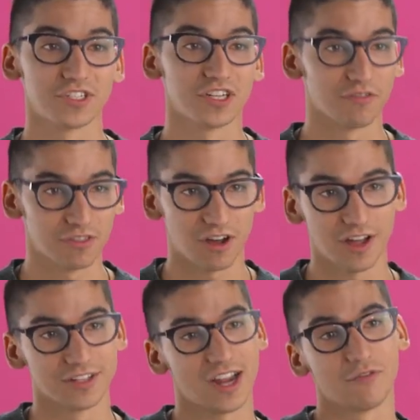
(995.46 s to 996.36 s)
of
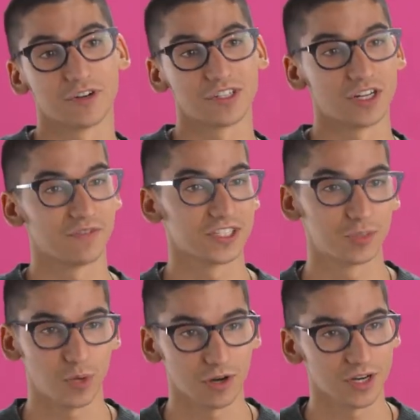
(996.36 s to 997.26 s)
thought, diversity of
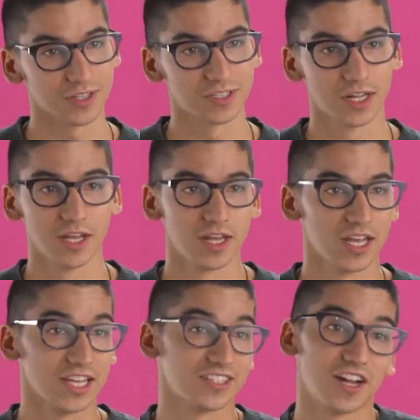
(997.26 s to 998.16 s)
experience.
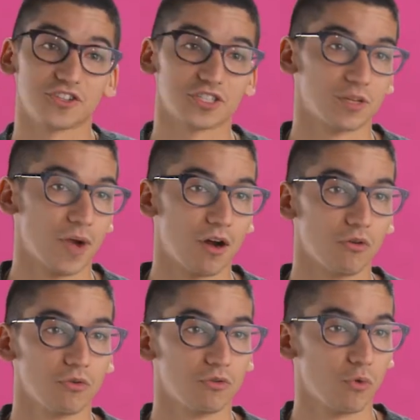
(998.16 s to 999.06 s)
It's not just about
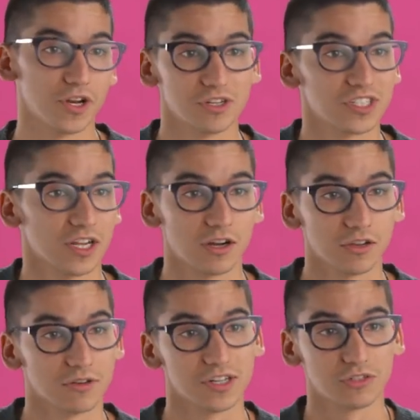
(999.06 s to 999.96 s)
what your skin
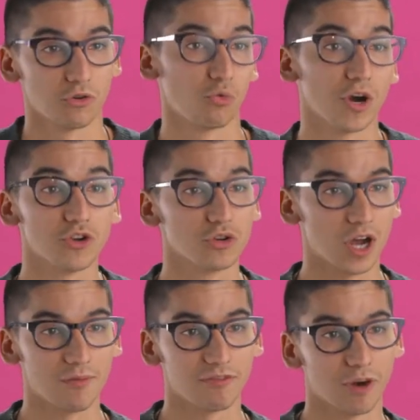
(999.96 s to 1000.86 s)
color is or where you
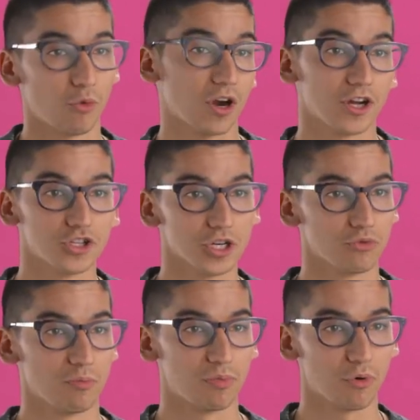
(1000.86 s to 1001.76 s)
come from, what country you
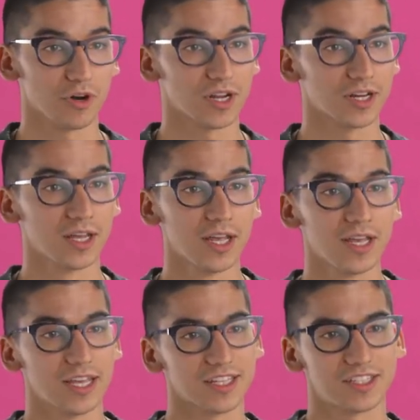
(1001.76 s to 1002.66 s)
were born in.
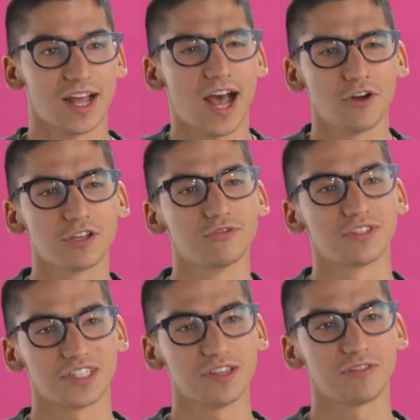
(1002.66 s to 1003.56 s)
It's how do you
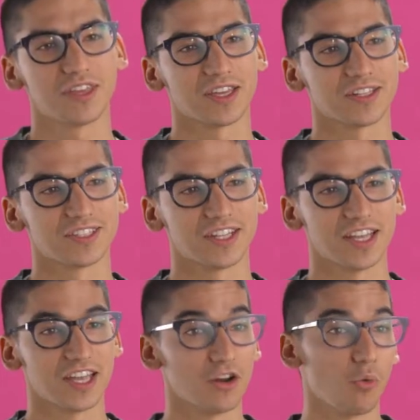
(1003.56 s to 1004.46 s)
see things
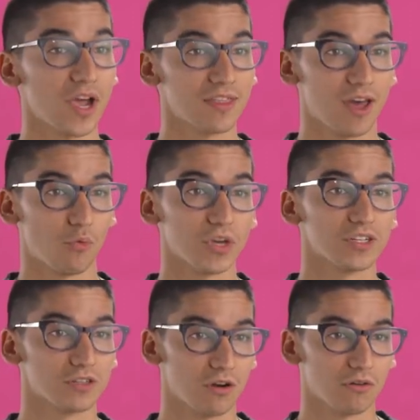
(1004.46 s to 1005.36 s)
in a way that we
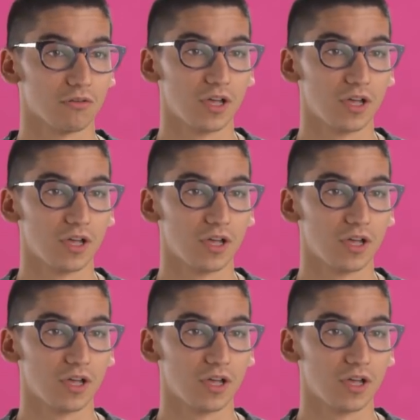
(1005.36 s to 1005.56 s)
don't.